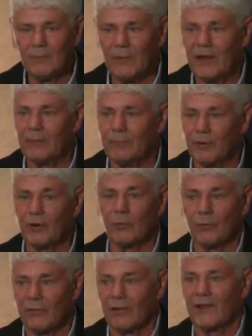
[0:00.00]

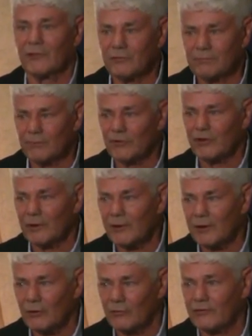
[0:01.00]
beer with less
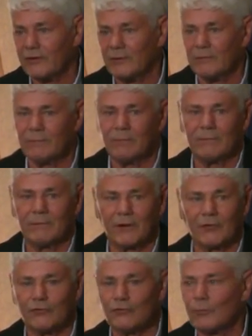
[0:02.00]
materials, and
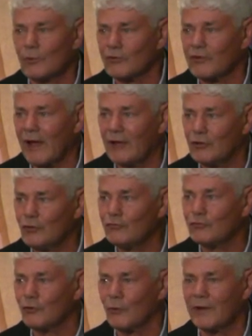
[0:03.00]
the consumers got
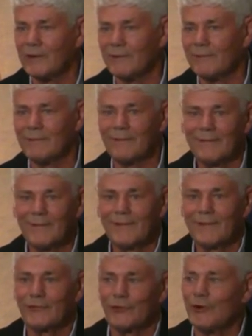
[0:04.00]
used to it, and
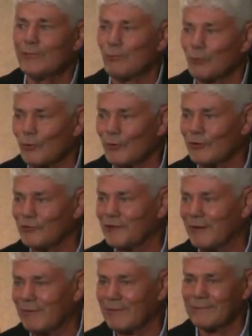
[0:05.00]
certain brewers
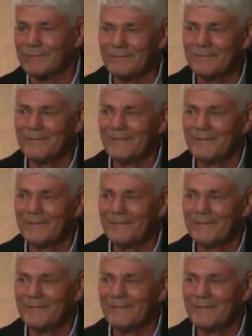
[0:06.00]
never